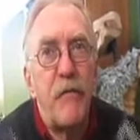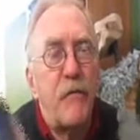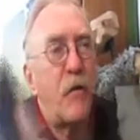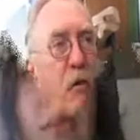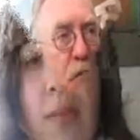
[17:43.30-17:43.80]

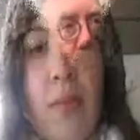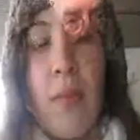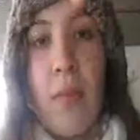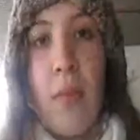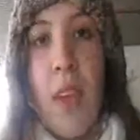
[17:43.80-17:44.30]
Yeah.
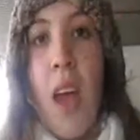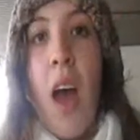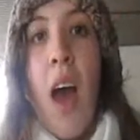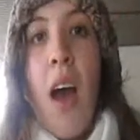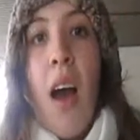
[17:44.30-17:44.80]

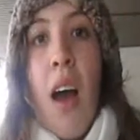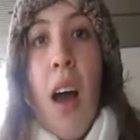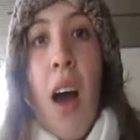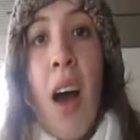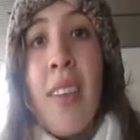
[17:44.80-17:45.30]

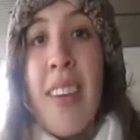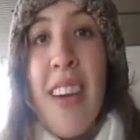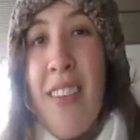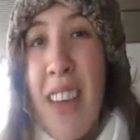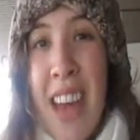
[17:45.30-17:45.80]

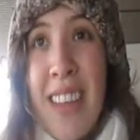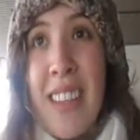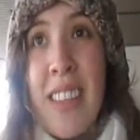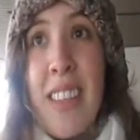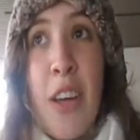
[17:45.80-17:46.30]
Andre
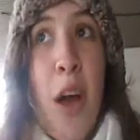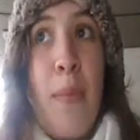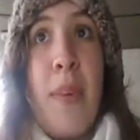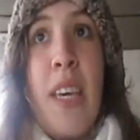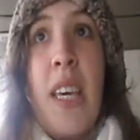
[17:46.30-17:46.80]
Viens
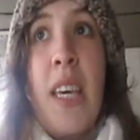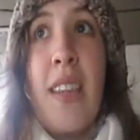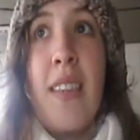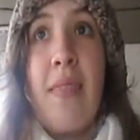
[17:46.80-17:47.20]
taught me